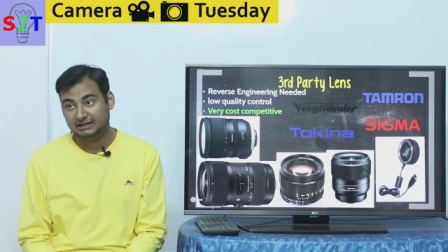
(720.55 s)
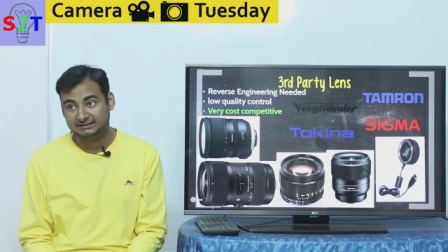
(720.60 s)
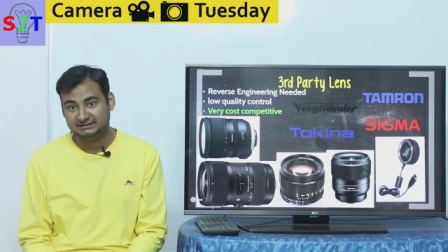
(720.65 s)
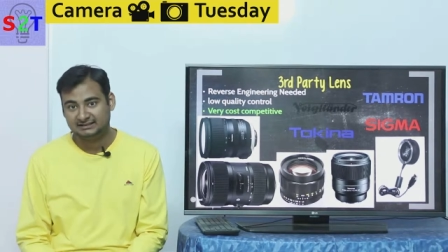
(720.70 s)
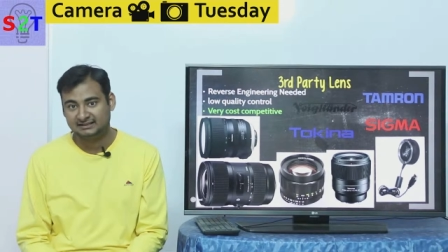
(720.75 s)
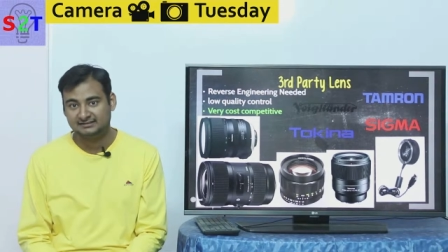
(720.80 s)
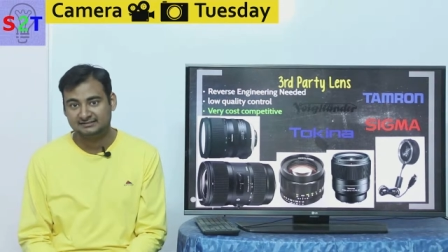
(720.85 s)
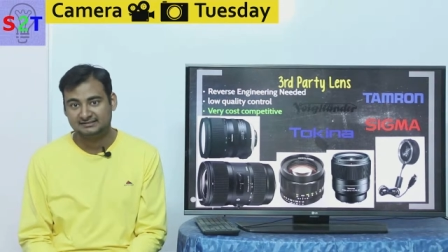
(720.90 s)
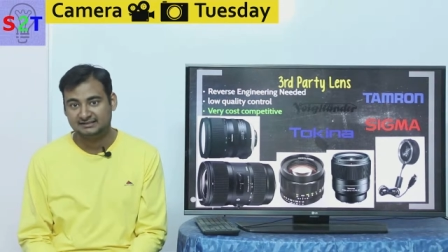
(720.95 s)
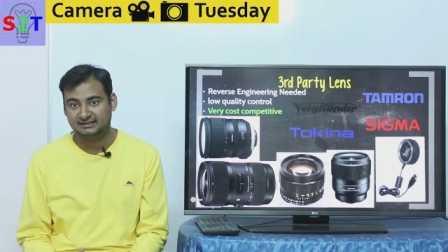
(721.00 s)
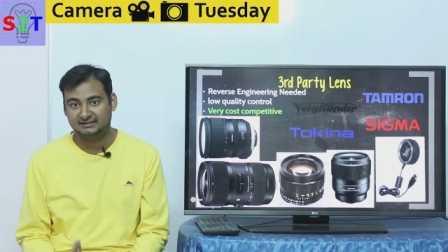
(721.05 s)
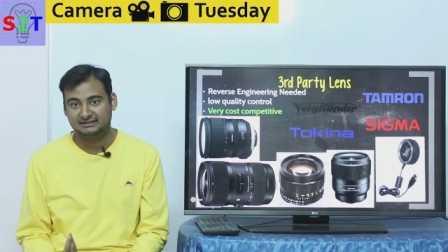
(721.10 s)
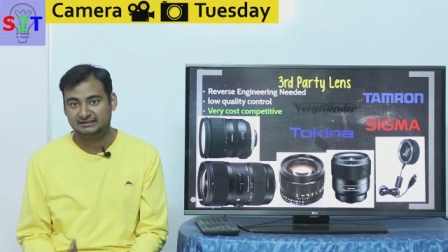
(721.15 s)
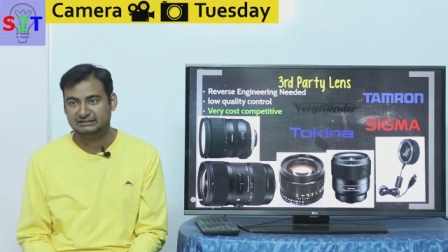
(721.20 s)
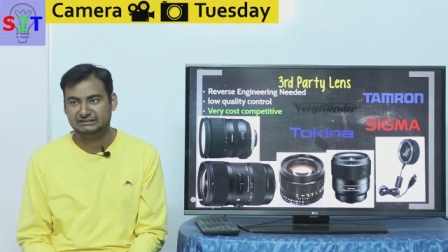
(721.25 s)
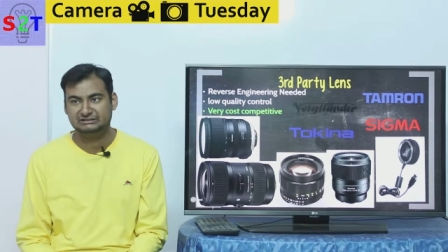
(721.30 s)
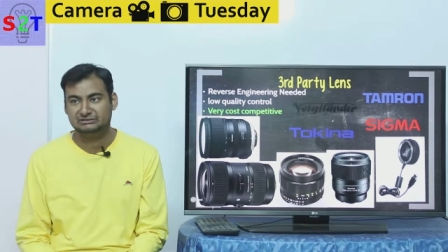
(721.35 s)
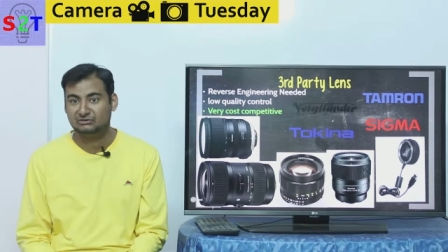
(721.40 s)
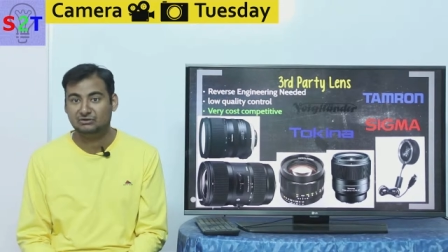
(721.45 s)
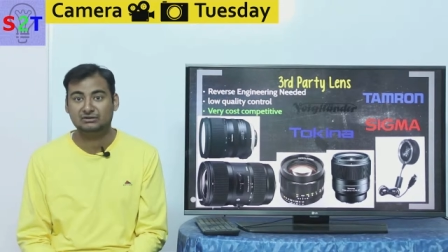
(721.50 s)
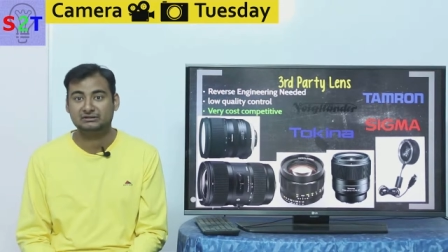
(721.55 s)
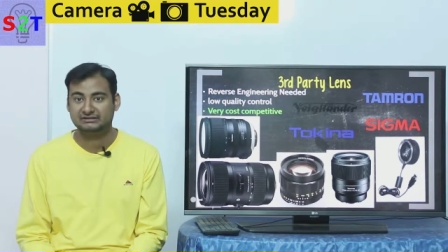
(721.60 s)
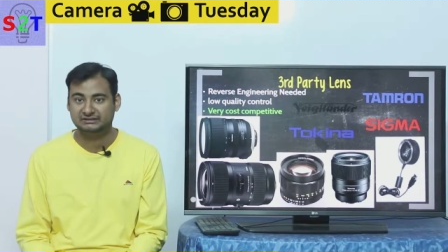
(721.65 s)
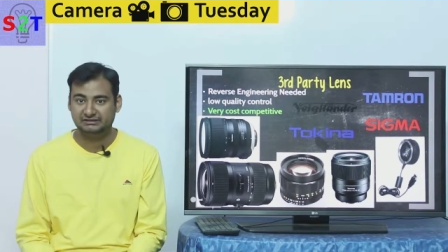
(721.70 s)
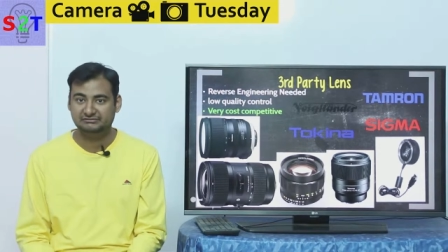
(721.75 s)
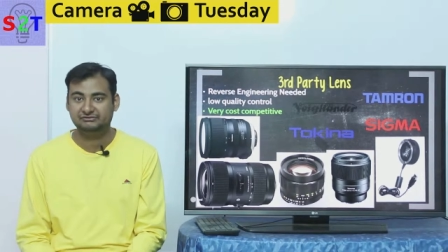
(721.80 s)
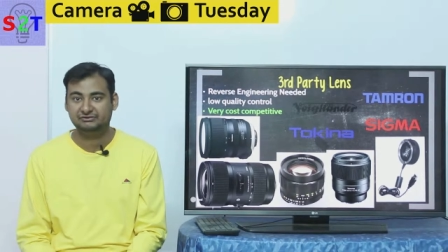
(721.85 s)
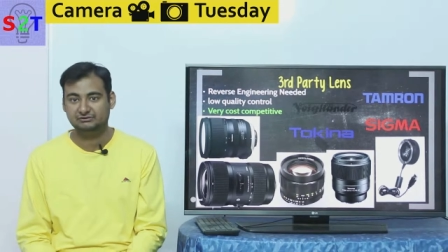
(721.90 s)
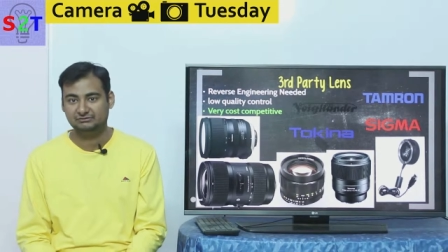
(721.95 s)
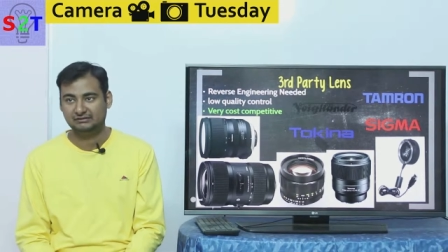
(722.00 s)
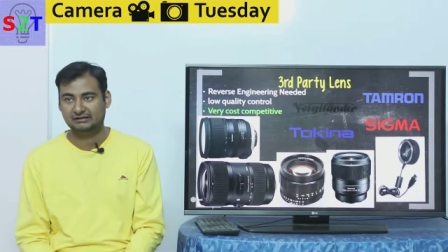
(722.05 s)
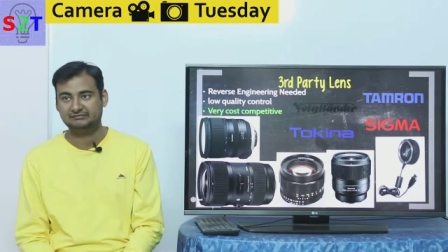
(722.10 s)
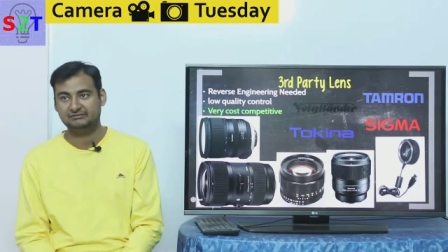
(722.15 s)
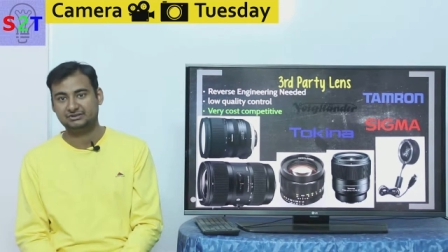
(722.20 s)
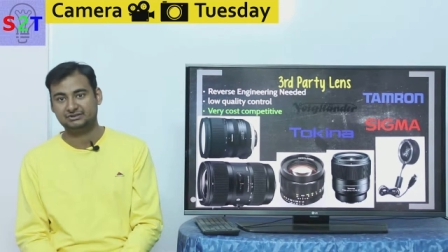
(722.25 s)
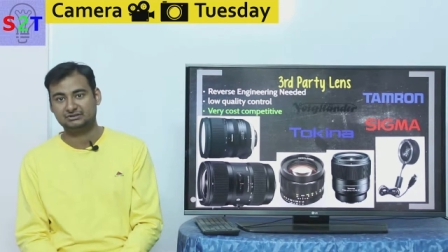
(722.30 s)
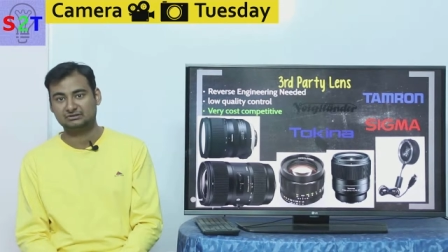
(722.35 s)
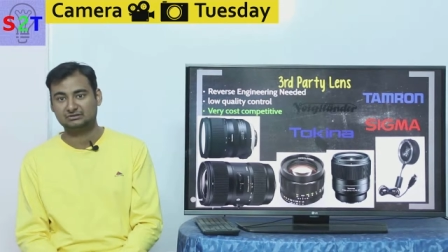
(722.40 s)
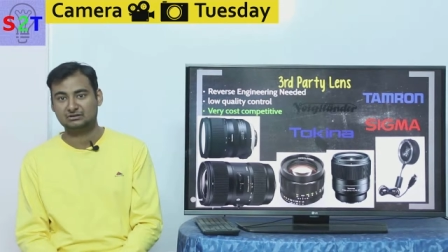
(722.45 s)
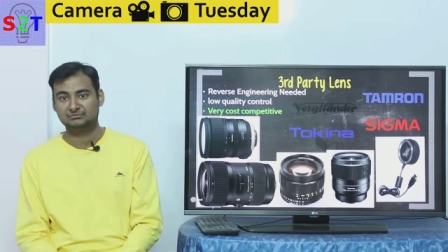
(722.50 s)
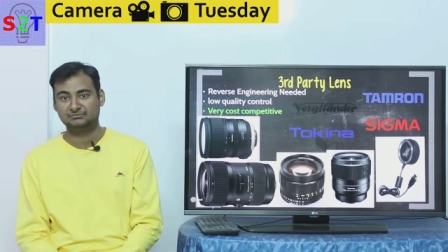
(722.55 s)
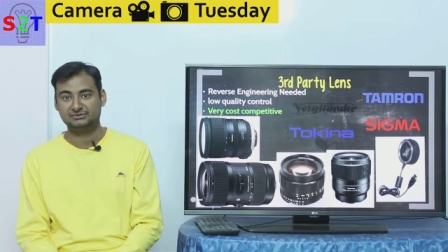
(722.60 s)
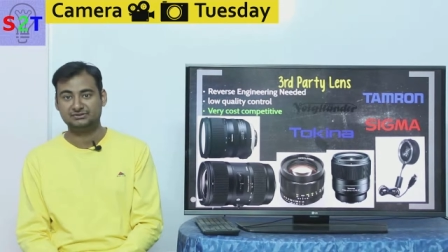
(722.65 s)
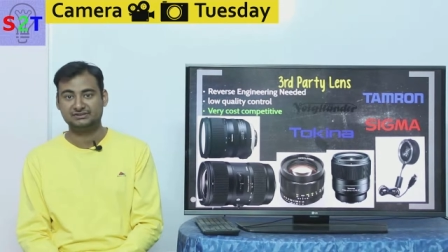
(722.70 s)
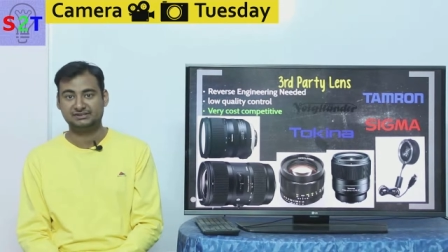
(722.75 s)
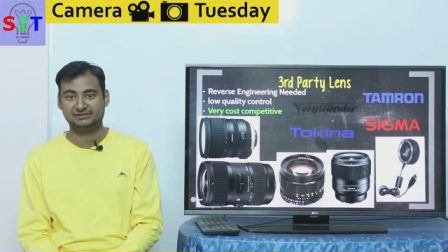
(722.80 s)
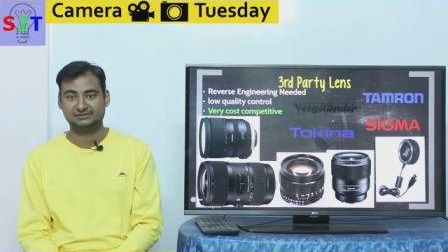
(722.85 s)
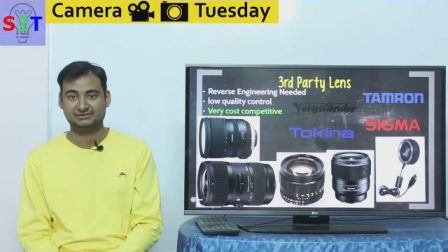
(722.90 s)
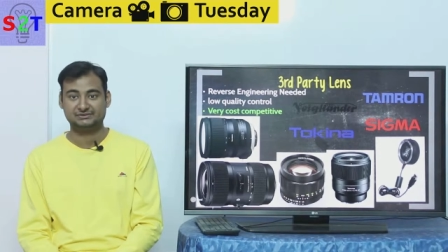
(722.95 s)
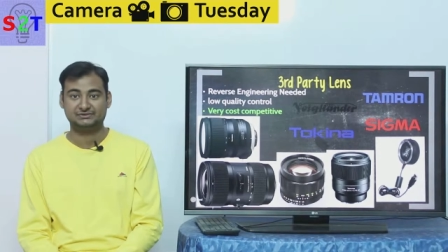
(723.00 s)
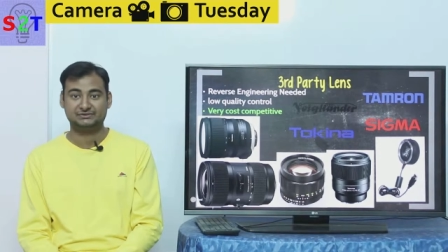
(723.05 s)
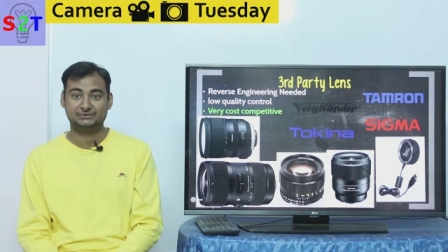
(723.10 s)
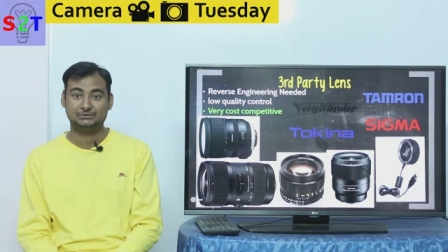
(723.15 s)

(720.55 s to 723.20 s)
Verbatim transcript: and Canon side, they did not give you vibration compensation.